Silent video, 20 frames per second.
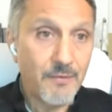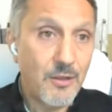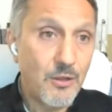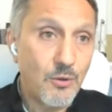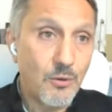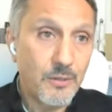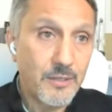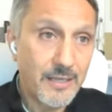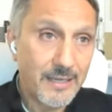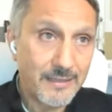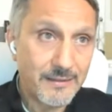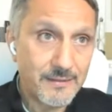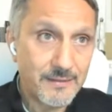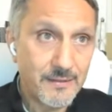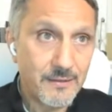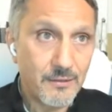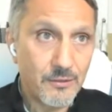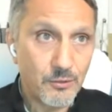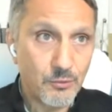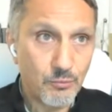even though
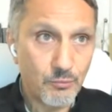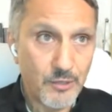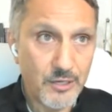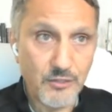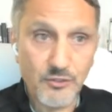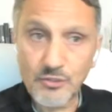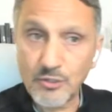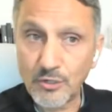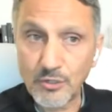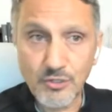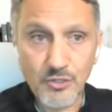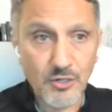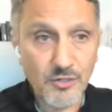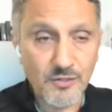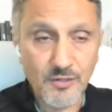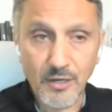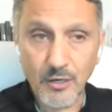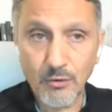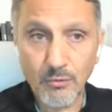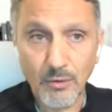that
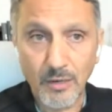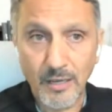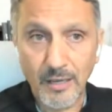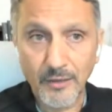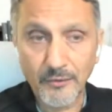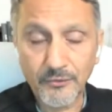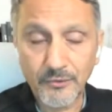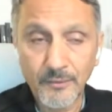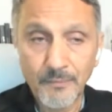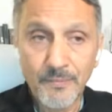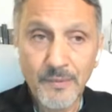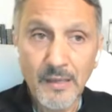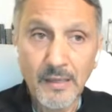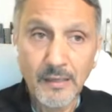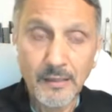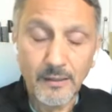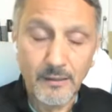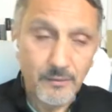researchers across